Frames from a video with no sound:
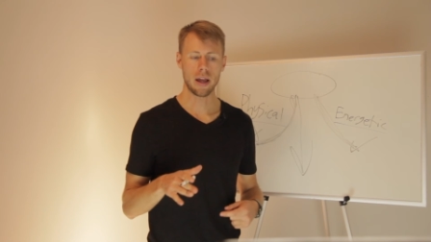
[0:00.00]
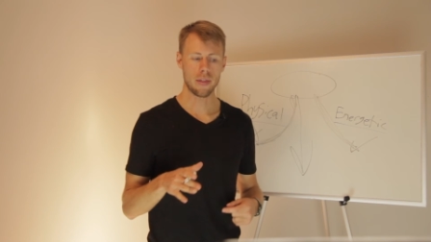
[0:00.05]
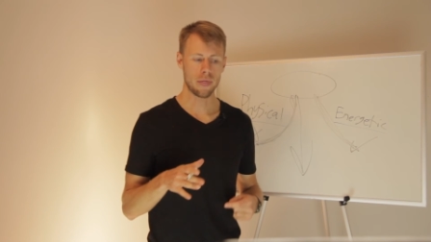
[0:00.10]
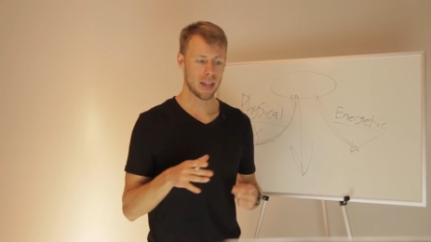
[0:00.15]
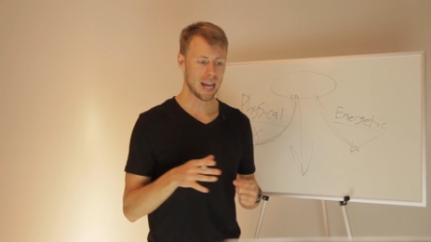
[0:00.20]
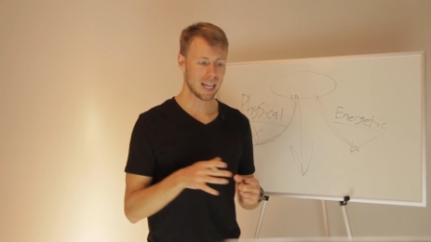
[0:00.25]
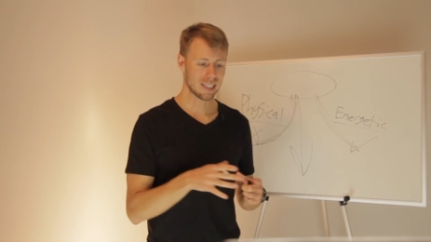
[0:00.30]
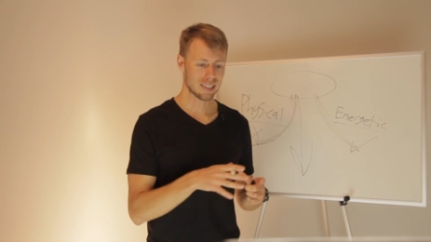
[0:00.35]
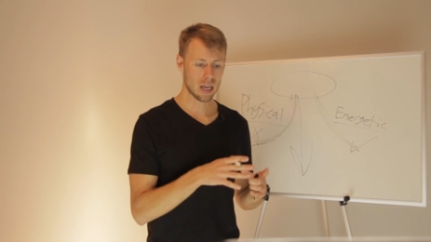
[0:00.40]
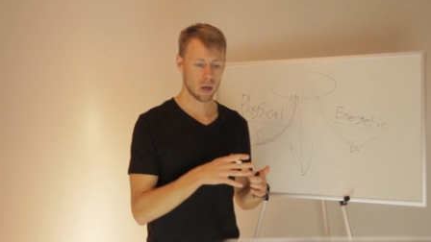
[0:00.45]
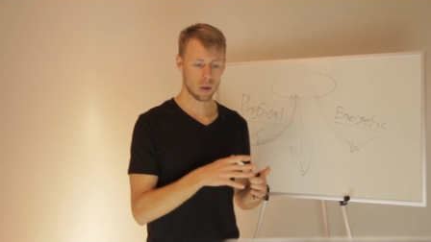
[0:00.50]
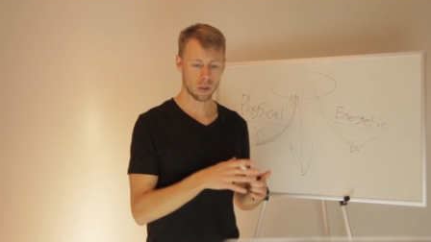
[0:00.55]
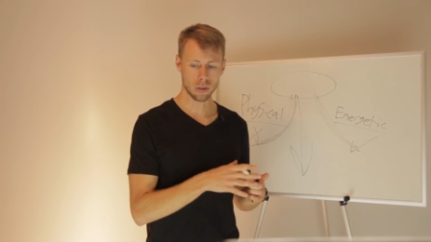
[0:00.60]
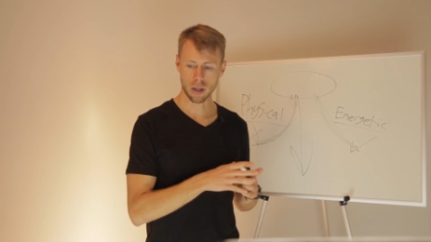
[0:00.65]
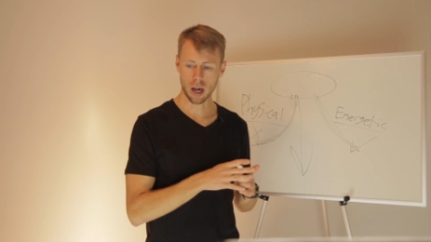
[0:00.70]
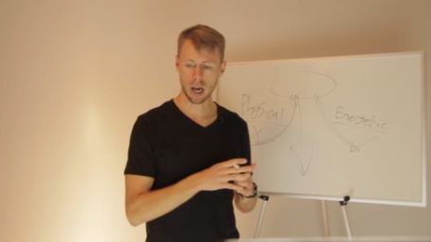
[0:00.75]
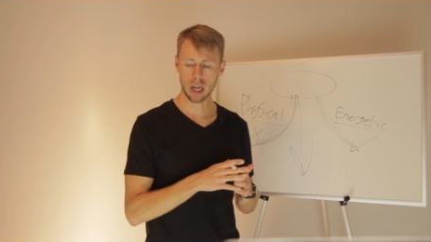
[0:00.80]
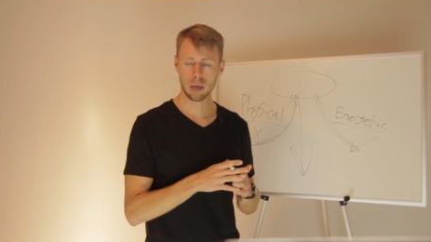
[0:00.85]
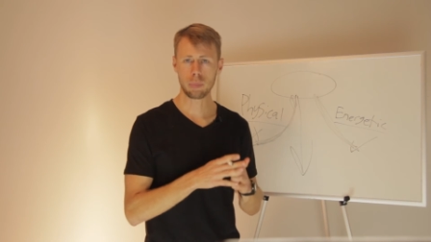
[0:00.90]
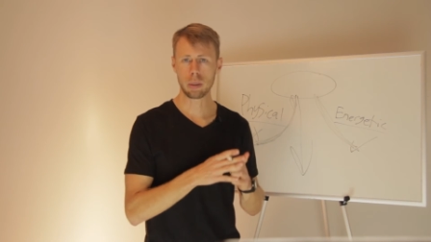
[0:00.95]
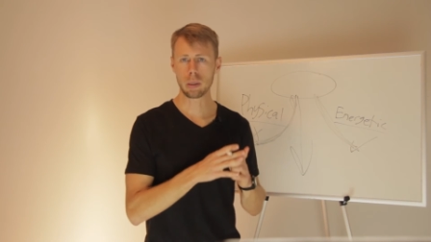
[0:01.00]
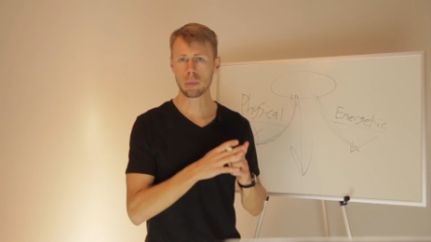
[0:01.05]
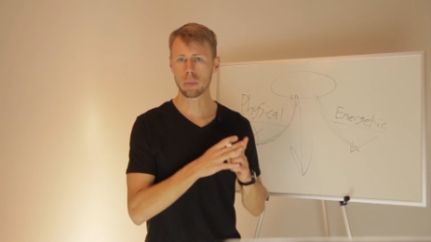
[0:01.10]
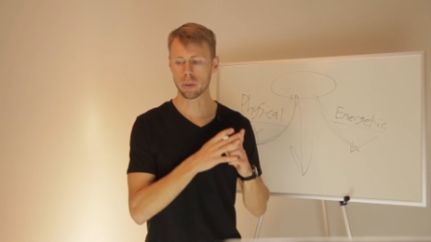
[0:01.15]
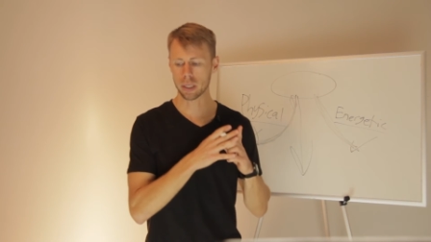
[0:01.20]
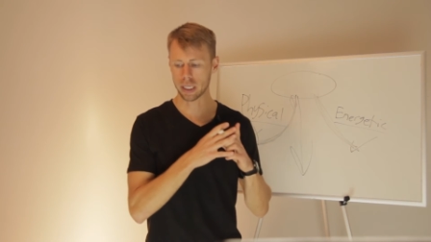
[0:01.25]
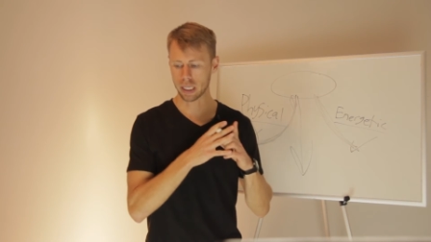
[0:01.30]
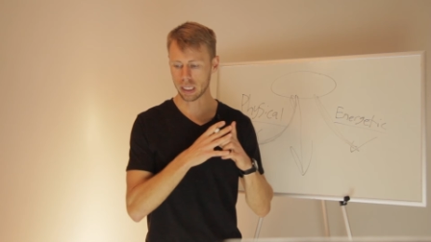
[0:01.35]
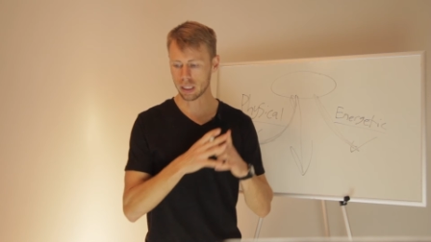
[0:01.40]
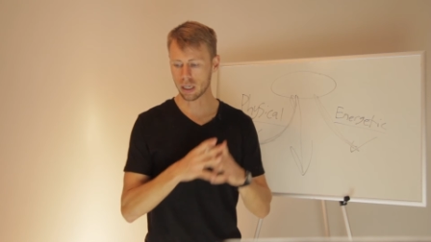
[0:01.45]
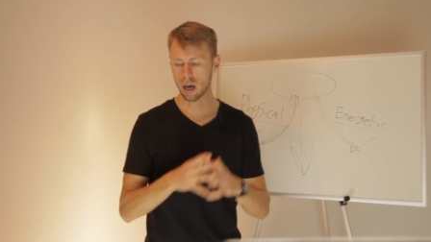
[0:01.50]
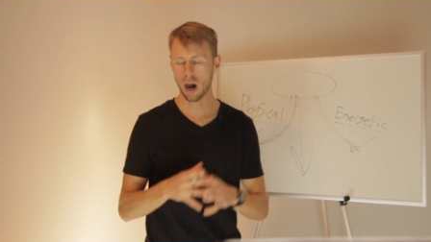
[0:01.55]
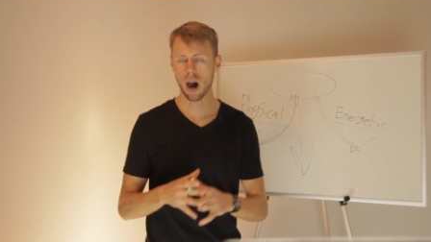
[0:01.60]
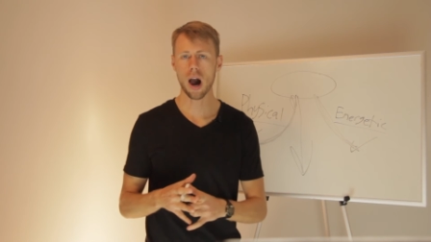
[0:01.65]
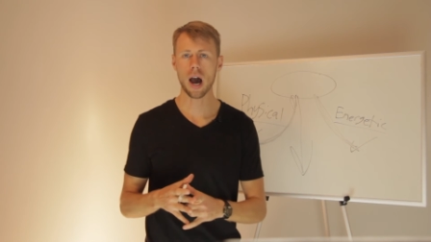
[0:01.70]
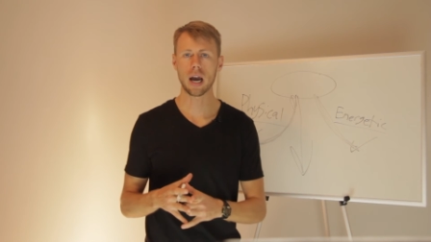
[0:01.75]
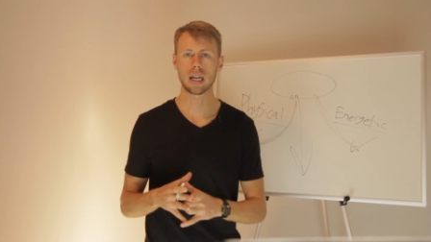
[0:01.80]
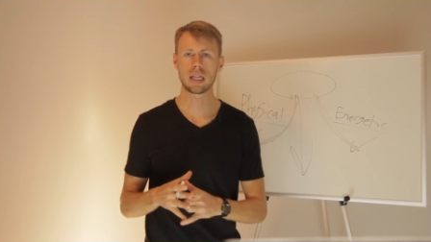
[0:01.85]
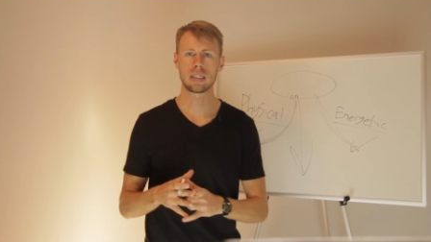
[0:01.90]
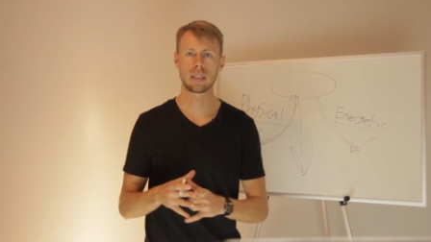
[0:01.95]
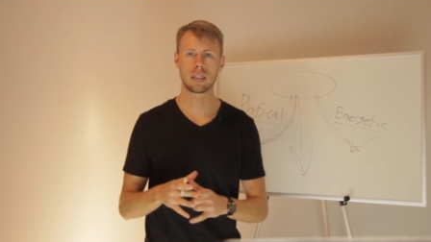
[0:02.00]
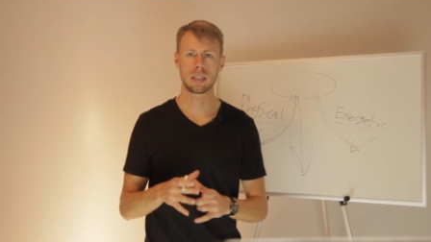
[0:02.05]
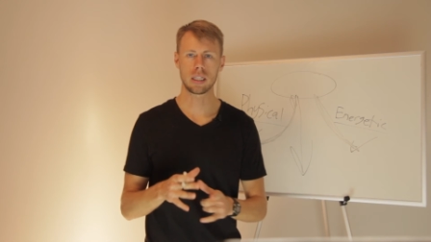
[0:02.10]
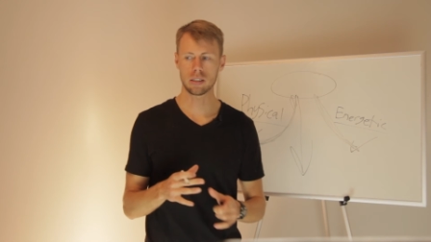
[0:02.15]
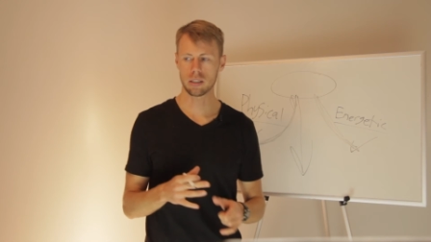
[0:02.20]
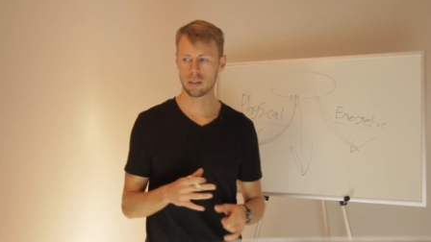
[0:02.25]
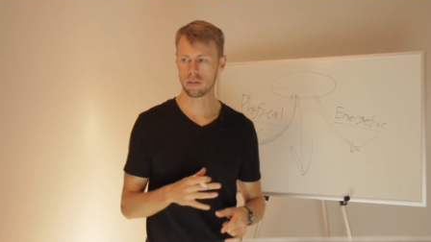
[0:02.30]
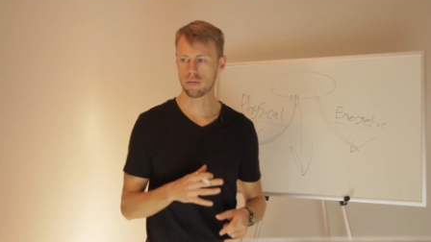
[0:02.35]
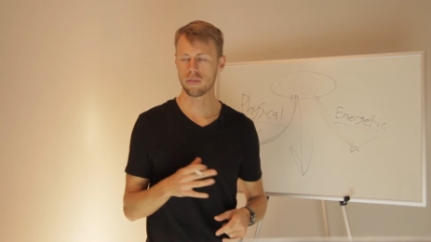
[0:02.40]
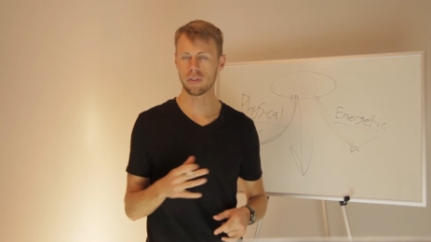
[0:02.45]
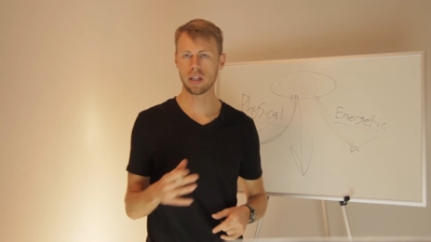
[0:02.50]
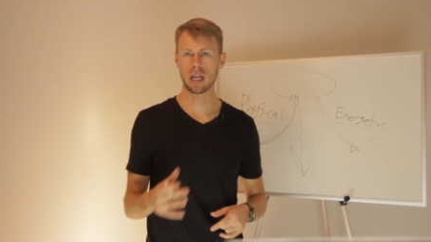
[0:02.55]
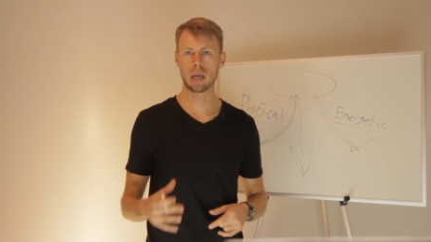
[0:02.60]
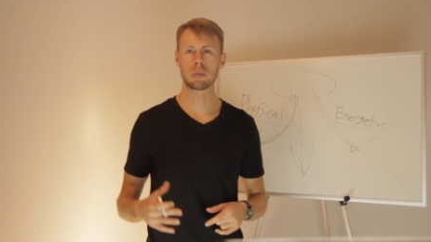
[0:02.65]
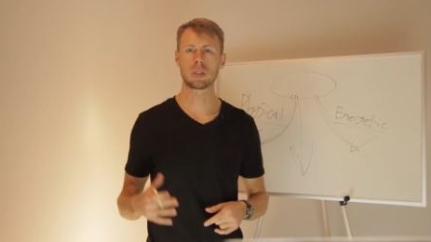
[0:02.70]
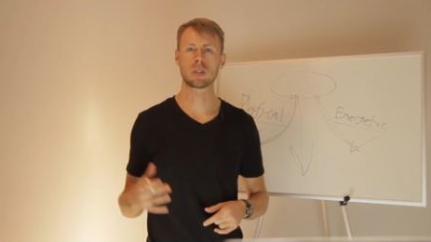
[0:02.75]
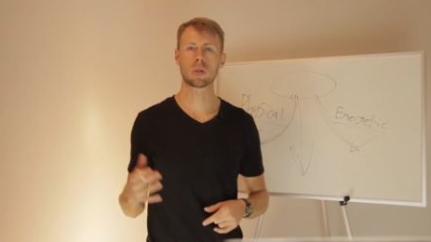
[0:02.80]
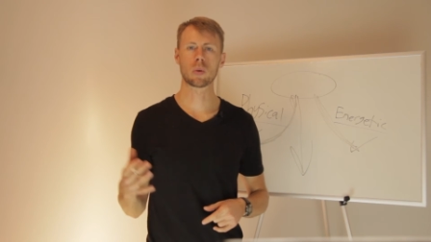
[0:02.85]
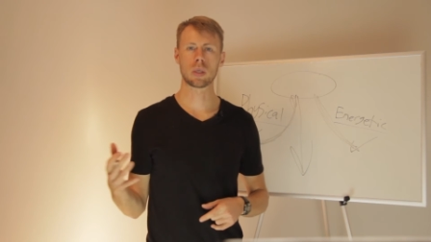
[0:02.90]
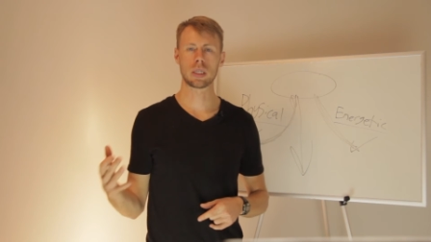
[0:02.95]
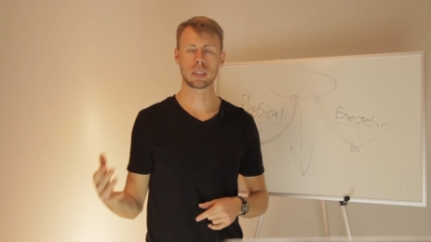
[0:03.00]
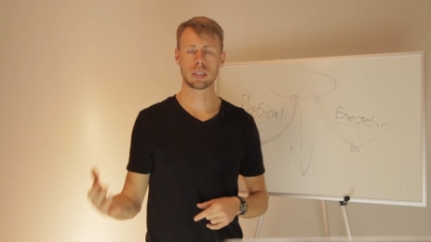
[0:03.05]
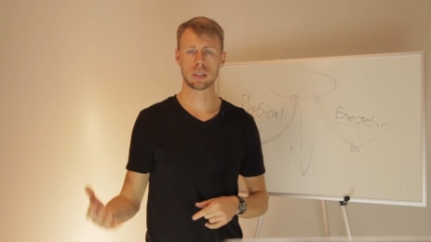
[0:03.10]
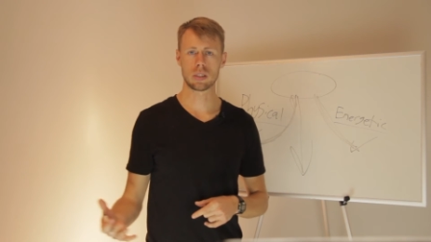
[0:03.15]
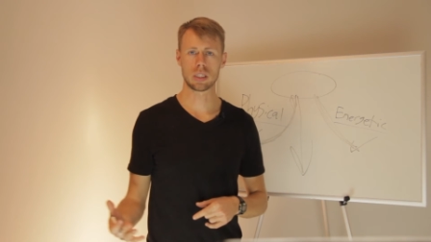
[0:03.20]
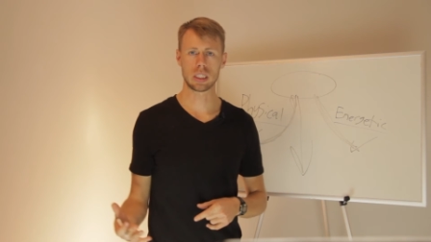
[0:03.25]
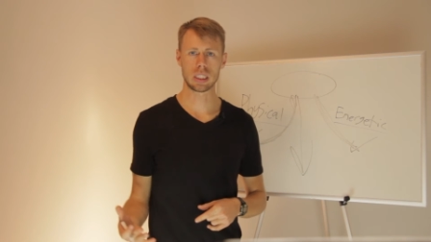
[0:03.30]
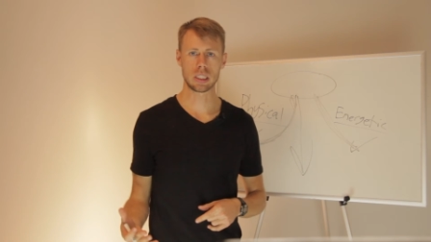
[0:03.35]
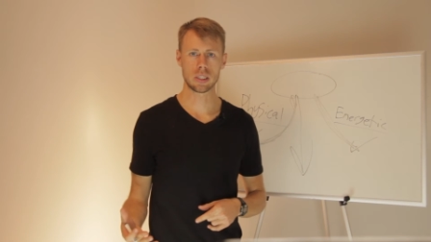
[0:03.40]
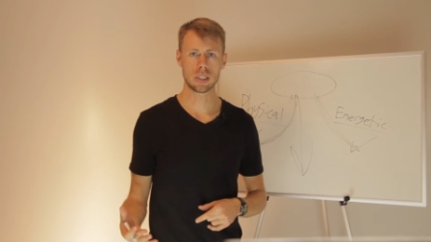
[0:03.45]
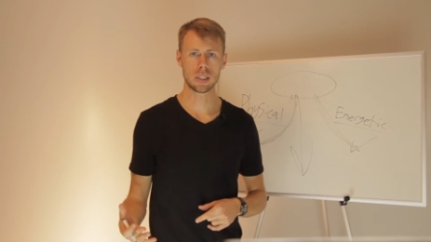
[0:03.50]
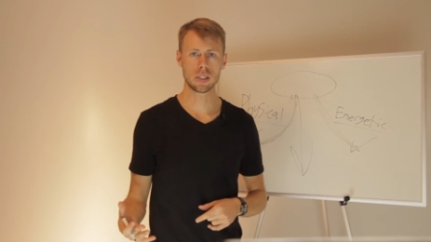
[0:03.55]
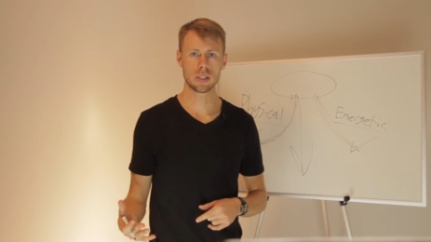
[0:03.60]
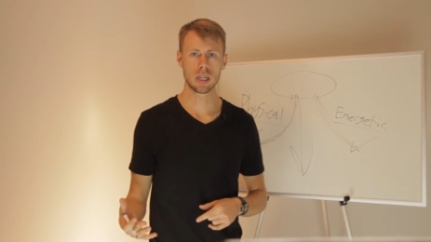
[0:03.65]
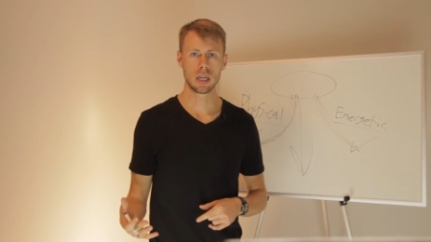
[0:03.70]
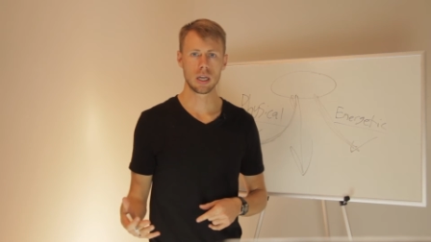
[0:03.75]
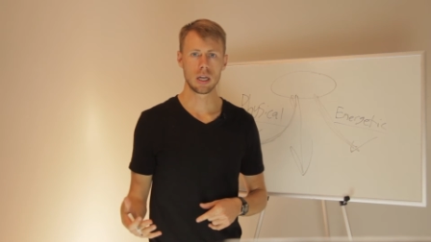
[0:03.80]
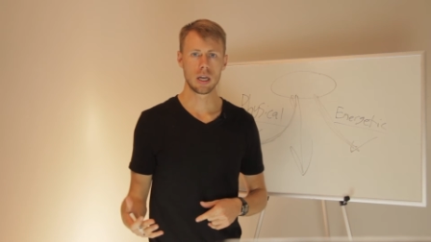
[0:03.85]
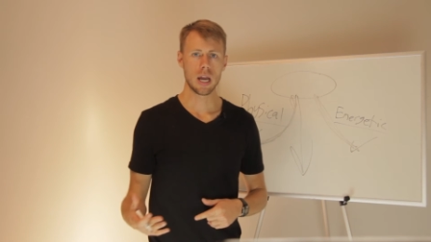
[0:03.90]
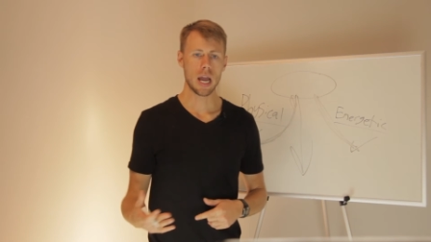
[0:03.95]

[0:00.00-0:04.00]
And that's how a lot of people get caught in these inflammatory diseases,